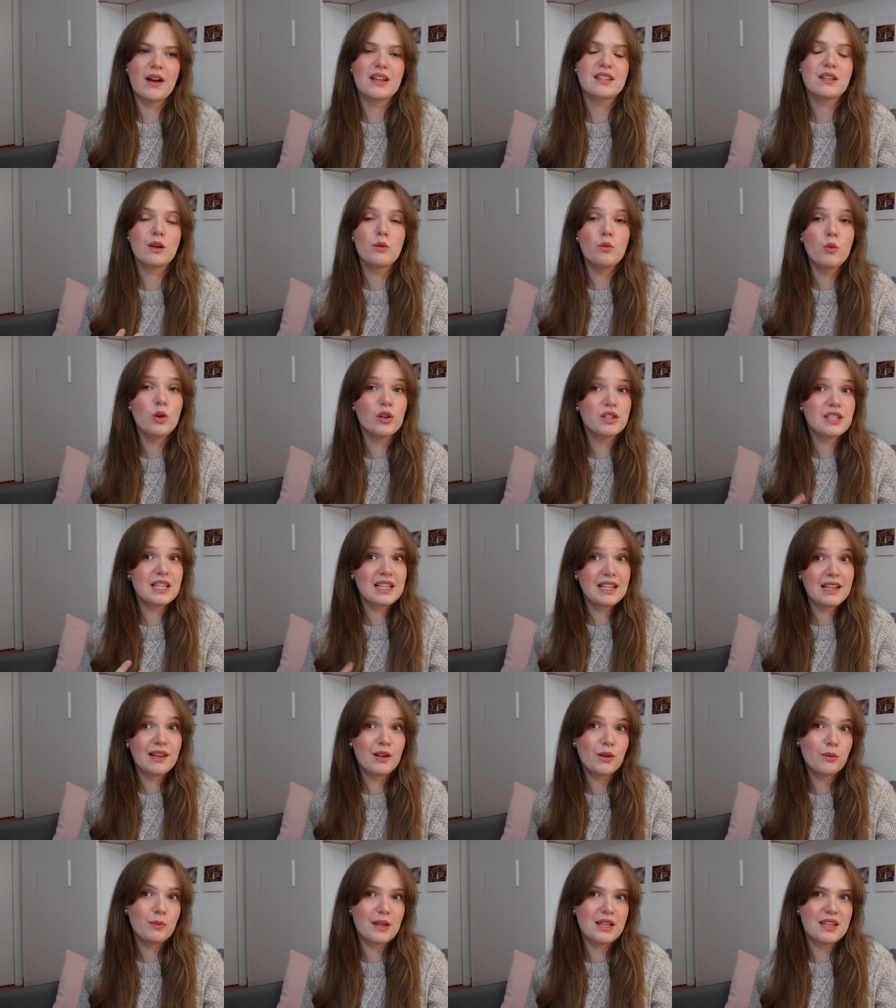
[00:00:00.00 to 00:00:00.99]
as I was a
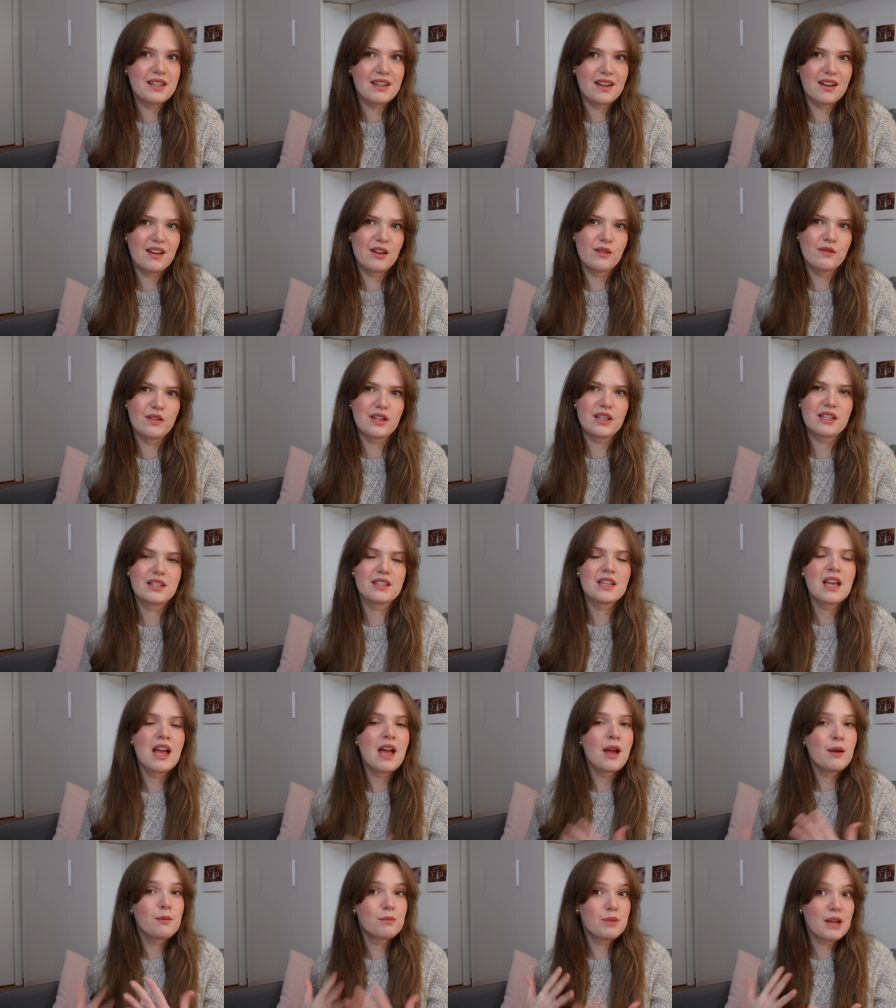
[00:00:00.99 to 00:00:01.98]
little bit nervous
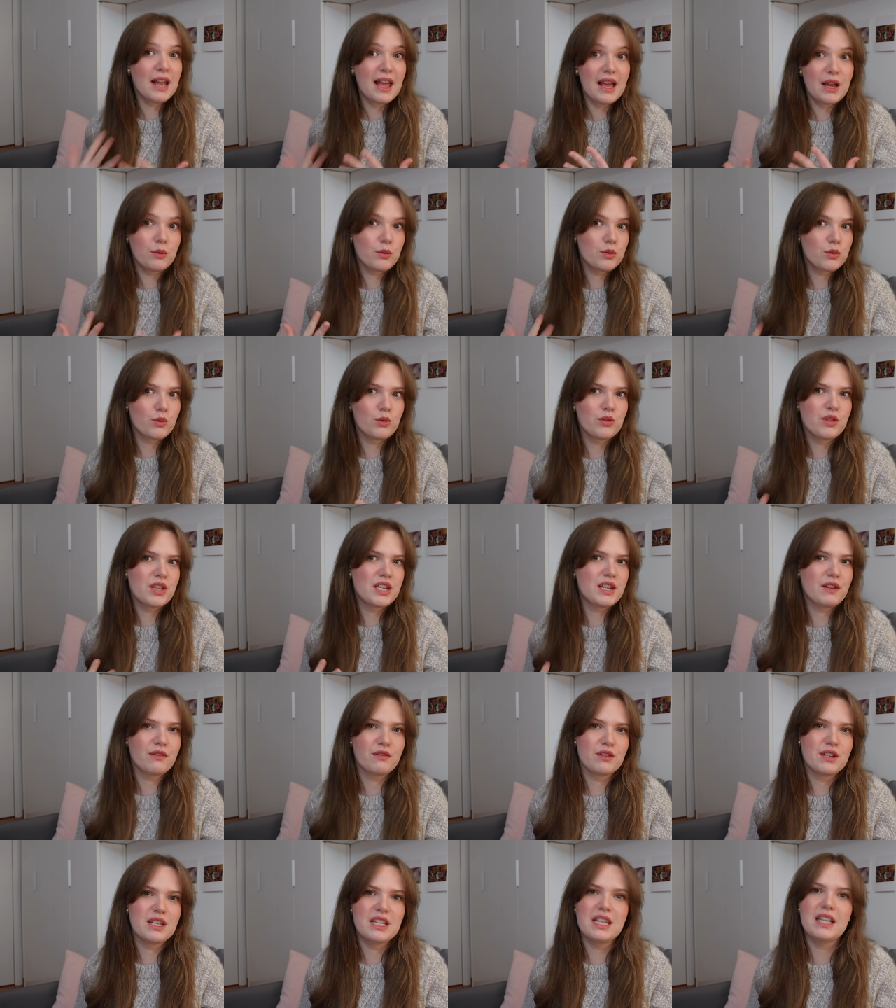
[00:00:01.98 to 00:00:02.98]
playing with all the
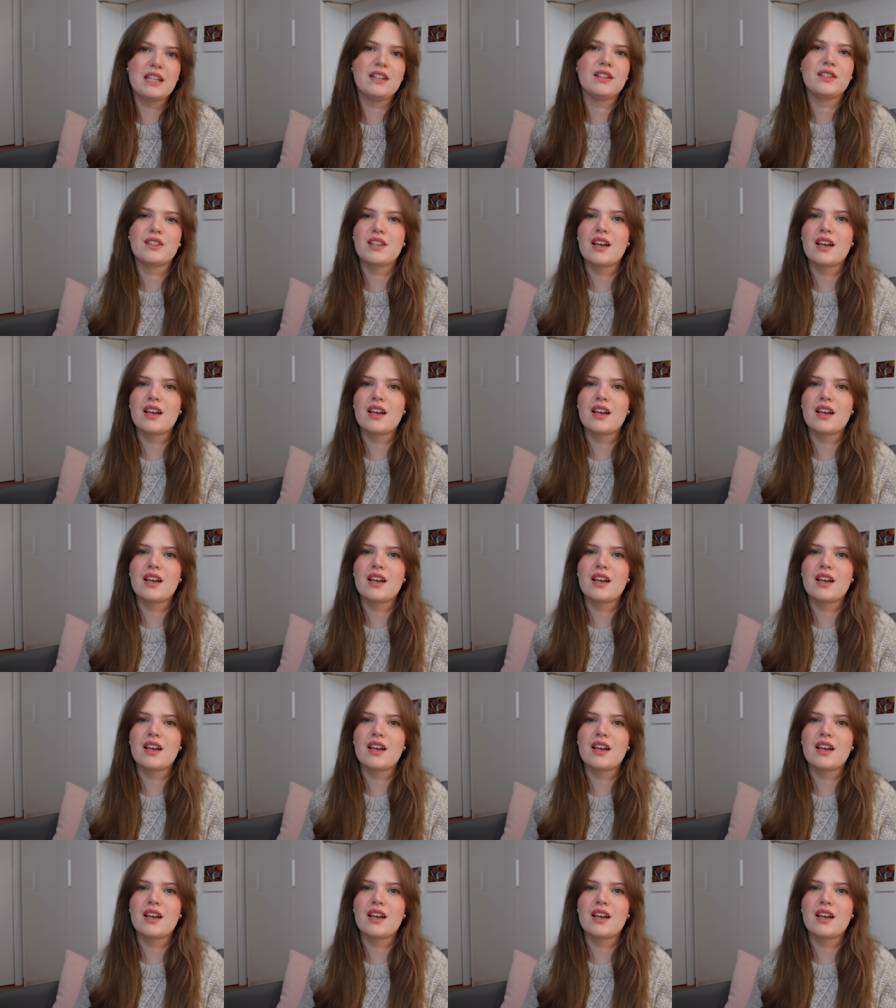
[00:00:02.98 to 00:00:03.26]
different needle